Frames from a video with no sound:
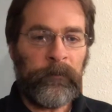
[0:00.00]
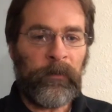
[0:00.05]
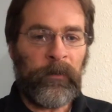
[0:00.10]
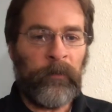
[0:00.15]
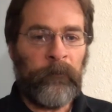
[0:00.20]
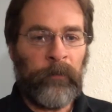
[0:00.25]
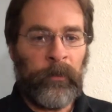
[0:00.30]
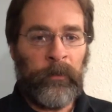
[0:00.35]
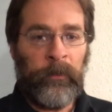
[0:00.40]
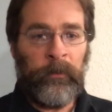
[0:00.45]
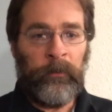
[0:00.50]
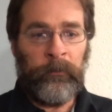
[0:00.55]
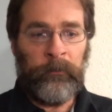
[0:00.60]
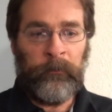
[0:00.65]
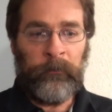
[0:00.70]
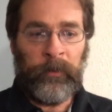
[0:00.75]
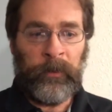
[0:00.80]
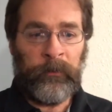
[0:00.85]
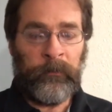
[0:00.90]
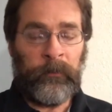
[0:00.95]
for those
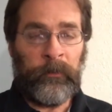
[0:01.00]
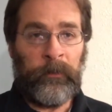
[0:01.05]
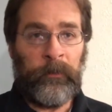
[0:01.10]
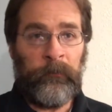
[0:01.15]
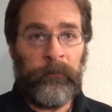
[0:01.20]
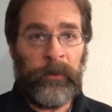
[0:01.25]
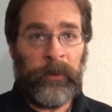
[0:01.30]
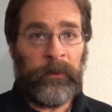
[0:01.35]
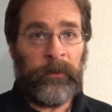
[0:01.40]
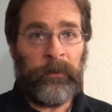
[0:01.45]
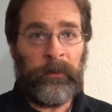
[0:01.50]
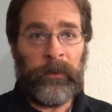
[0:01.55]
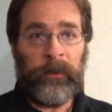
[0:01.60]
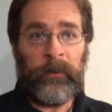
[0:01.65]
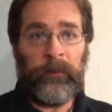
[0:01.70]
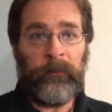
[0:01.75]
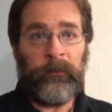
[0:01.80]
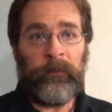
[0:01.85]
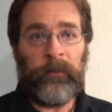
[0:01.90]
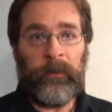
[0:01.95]
of us that have done a
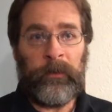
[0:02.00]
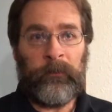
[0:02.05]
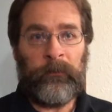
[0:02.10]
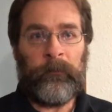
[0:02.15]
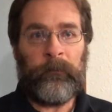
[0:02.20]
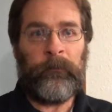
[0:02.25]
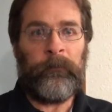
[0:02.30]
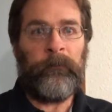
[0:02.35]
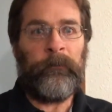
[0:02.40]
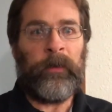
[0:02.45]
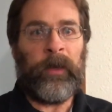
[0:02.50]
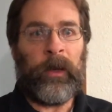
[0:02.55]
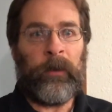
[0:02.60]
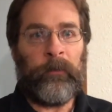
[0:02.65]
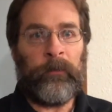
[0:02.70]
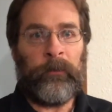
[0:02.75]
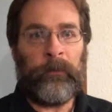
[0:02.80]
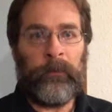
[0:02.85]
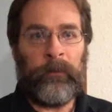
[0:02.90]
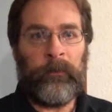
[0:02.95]
lot of stuff
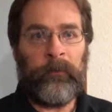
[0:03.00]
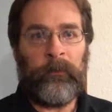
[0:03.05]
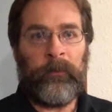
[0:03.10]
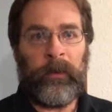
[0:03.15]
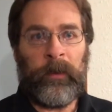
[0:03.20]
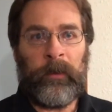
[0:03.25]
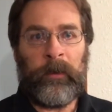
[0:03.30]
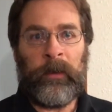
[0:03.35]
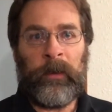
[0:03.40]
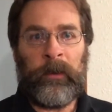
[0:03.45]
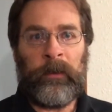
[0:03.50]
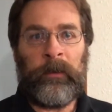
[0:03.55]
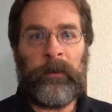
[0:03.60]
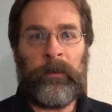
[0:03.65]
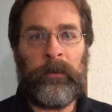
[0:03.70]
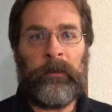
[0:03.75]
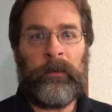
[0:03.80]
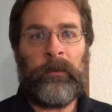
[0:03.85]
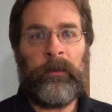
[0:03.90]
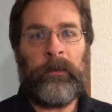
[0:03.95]
outdoors at
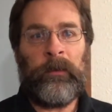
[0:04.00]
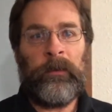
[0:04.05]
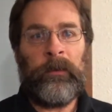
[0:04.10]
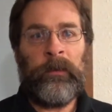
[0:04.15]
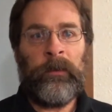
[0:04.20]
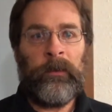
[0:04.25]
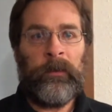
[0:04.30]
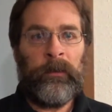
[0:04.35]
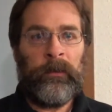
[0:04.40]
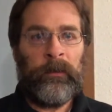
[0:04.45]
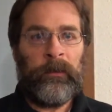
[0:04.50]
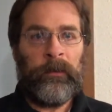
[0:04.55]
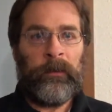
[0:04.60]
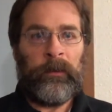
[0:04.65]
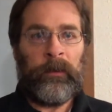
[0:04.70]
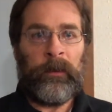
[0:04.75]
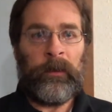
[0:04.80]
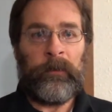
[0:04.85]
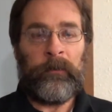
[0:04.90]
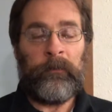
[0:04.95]
night,
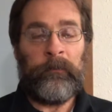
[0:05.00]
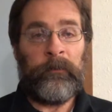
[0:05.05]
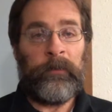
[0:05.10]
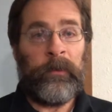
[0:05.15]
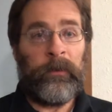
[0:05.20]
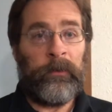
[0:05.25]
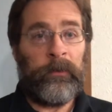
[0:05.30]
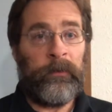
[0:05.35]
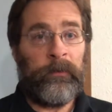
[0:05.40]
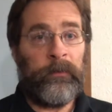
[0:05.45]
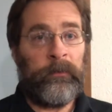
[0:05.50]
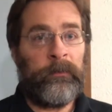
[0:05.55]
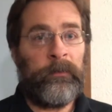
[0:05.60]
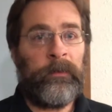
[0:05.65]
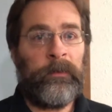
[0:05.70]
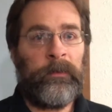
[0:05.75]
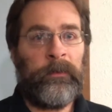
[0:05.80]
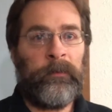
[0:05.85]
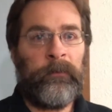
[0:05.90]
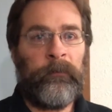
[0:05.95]
I can tell you
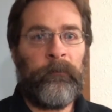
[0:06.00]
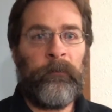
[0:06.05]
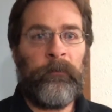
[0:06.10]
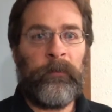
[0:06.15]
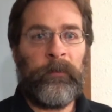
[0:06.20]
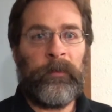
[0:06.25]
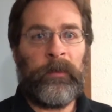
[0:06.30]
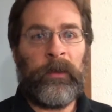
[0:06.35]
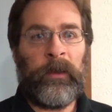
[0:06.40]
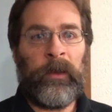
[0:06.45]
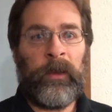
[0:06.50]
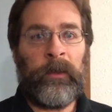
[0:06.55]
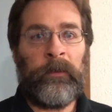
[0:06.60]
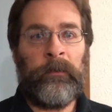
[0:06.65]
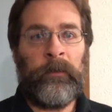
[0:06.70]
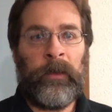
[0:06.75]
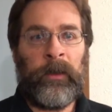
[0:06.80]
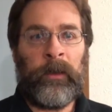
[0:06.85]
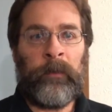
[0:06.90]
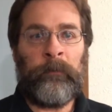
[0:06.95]
a
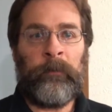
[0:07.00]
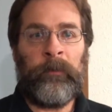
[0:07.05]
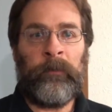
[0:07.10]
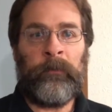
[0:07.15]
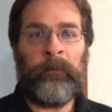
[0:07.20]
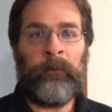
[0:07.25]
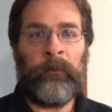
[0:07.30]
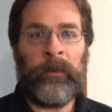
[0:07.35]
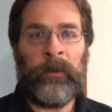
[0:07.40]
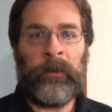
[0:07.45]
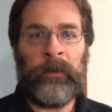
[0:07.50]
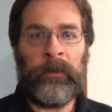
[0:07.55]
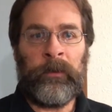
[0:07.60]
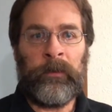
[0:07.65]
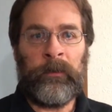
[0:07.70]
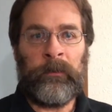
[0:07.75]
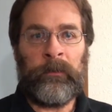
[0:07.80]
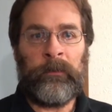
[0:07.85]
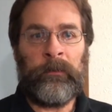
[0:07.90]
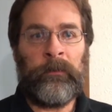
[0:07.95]
headlamp is the way to
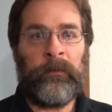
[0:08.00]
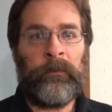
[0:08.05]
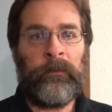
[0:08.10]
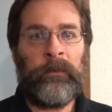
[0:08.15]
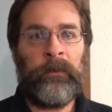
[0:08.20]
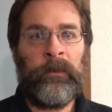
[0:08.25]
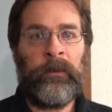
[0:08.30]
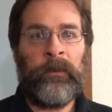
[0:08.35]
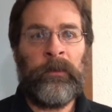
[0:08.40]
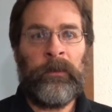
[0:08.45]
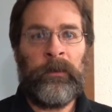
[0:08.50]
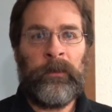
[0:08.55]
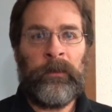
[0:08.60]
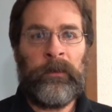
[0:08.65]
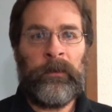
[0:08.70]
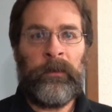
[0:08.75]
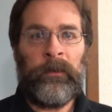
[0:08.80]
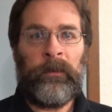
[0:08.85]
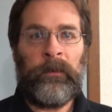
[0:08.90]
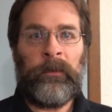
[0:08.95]
go.
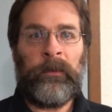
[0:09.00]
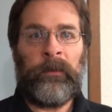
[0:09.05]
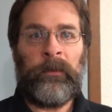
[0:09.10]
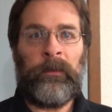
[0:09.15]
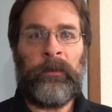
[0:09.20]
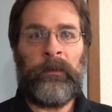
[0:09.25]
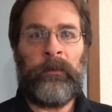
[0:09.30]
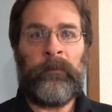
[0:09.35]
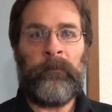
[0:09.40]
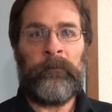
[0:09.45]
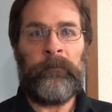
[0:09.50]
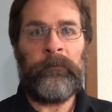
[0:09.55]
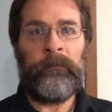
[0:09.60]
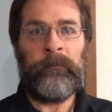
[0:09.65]
And